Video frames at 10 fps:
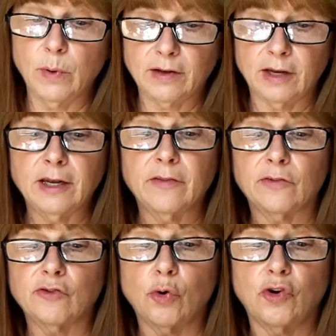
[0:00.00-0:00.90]
went into the
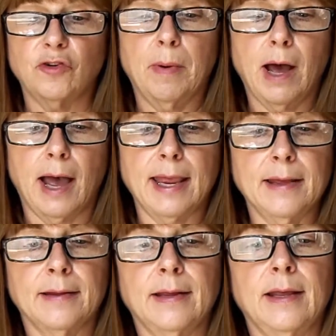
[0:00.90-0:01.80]
store to buy.
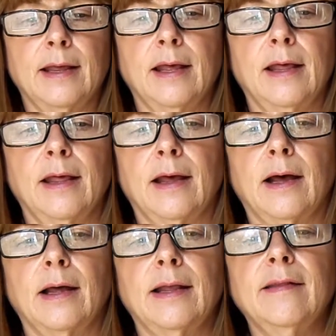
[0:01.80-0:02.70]

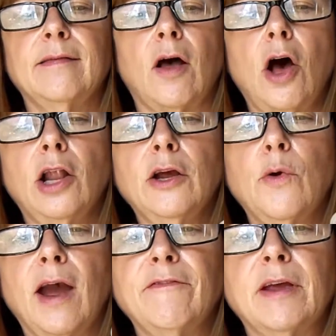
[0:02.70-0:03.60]
It's a
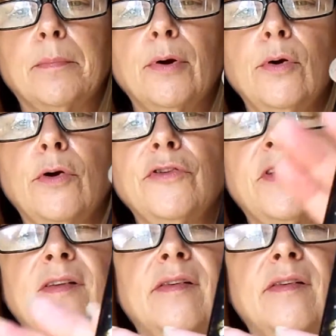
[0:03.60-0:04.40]
holographic pearls. It's a